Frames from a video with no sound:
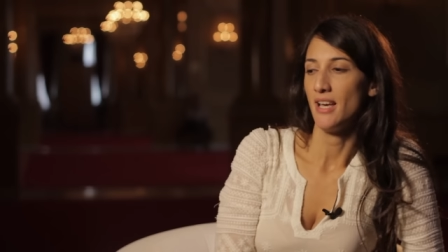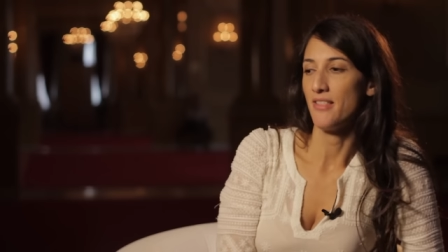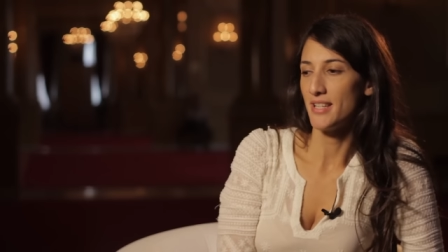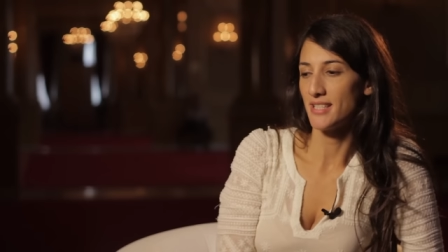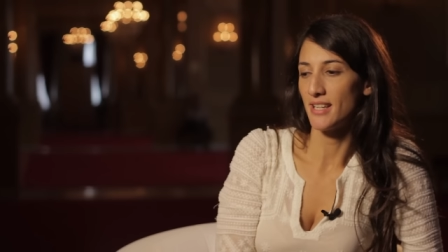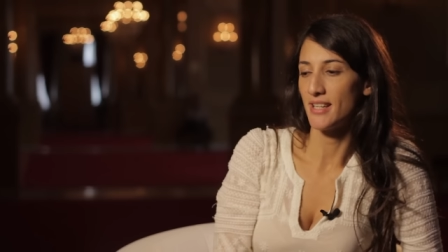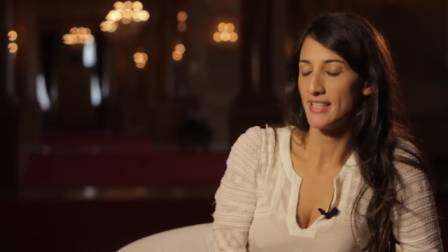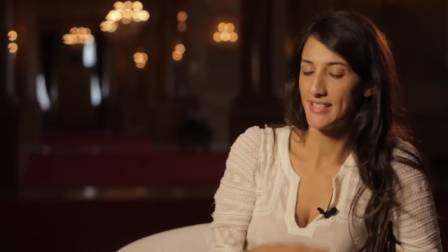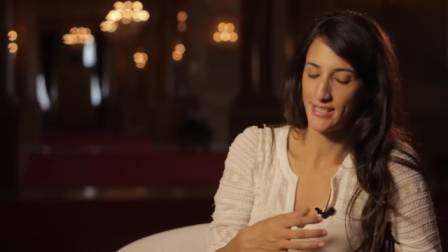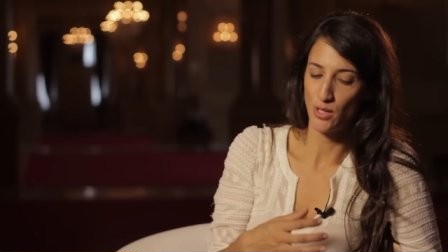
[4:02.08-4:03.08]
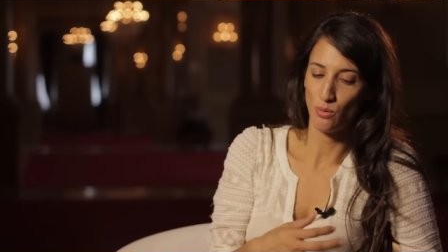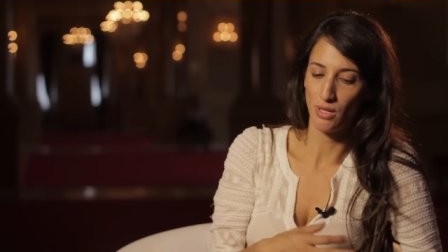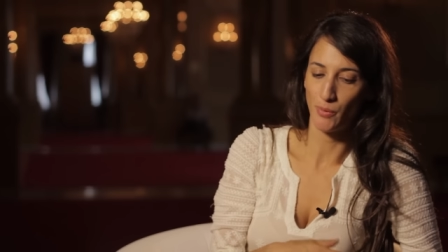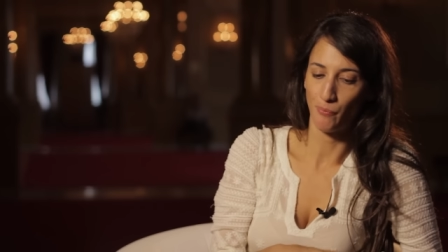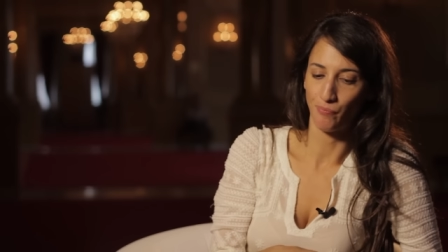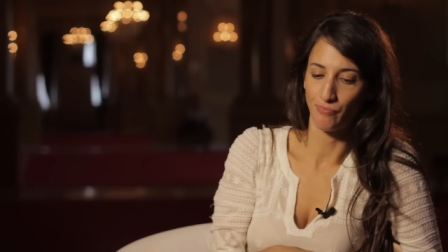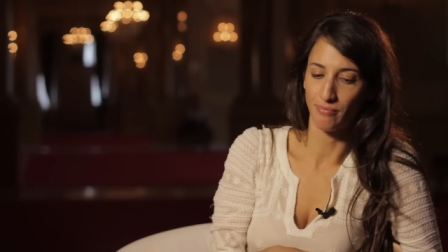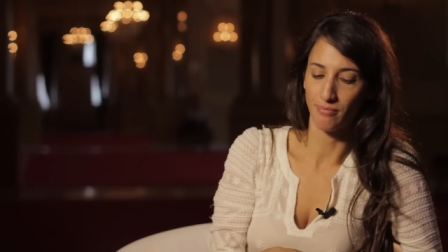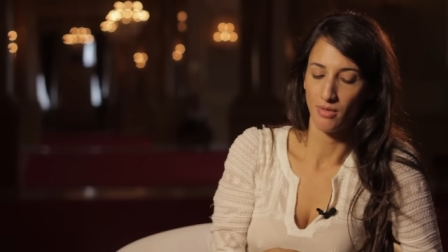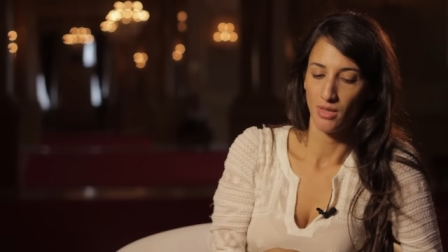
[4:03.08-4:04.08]
and things like that. So, um,
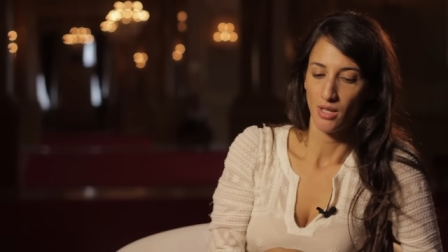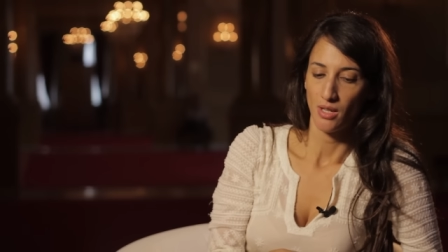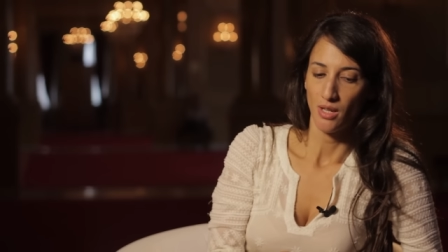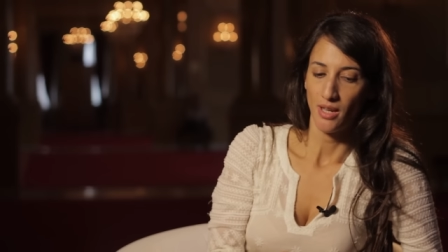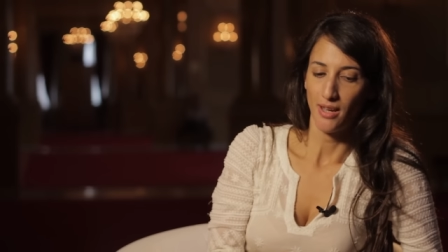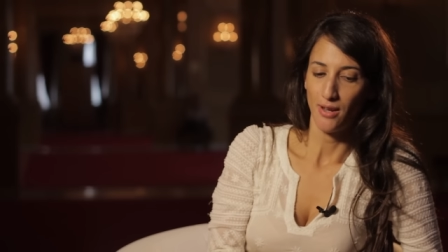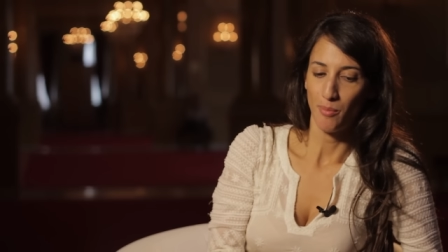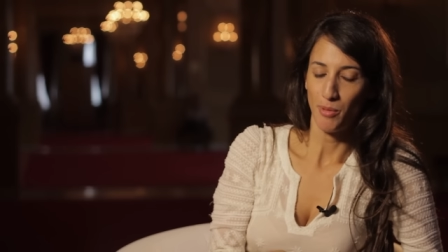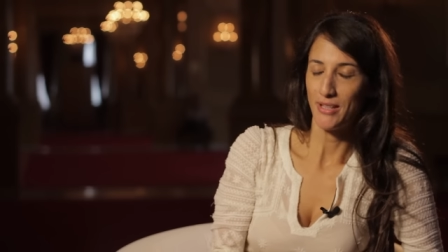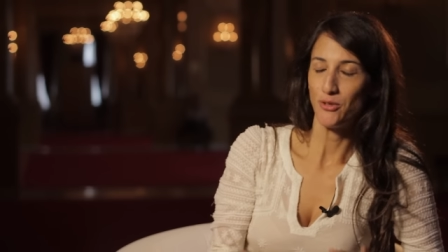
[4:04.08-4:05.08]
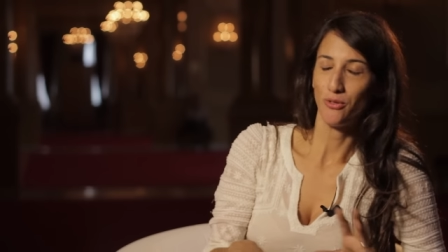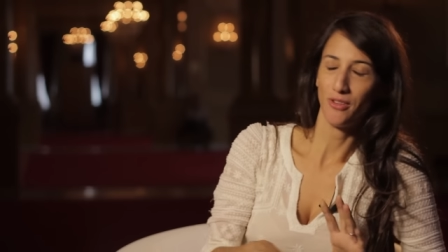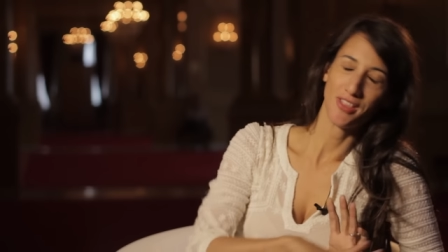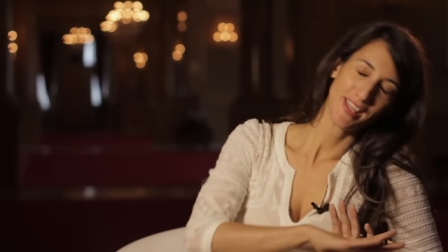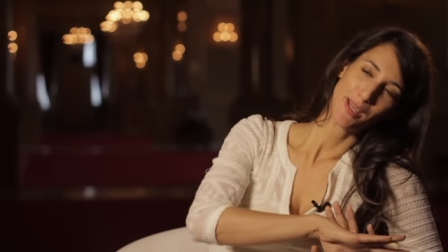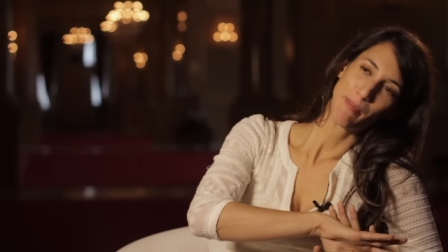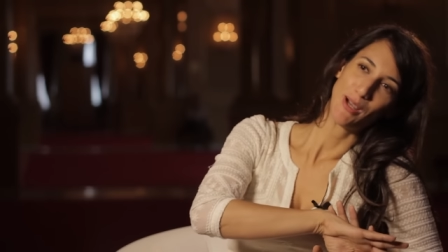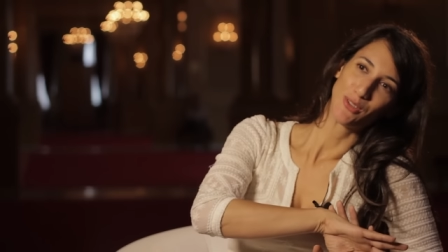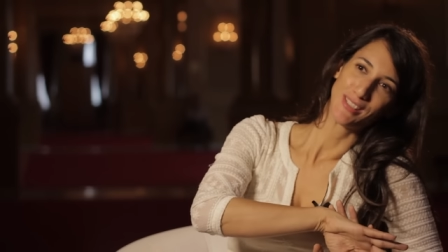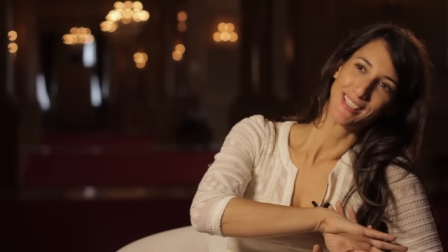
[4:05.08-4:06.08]
uh, but I don't think
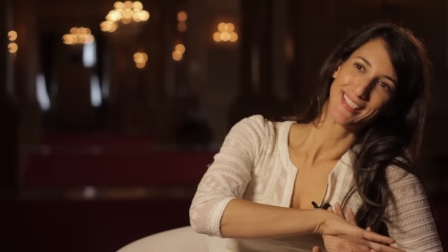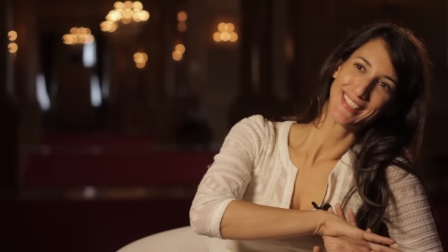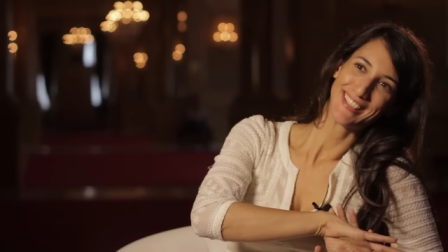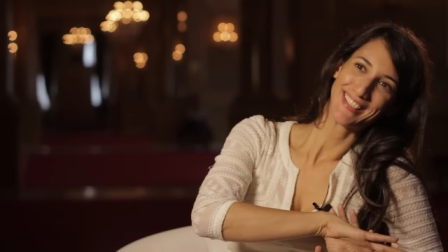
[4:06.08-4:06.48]
about like